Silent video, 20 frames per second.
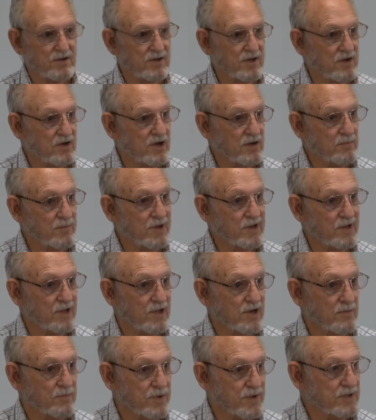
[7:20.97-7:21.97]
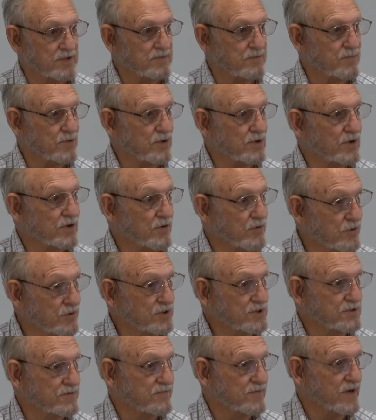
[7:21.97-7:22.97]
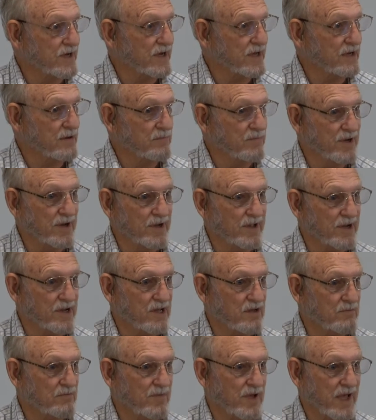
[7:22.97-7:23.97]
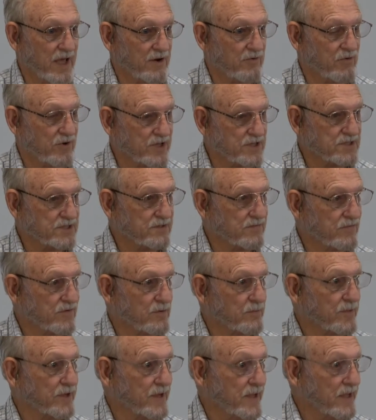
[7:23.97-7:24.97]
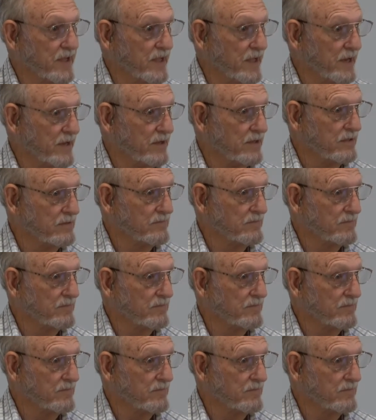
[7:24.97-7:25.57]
There had been a lot of people crucified, but none of them had risen from the dead.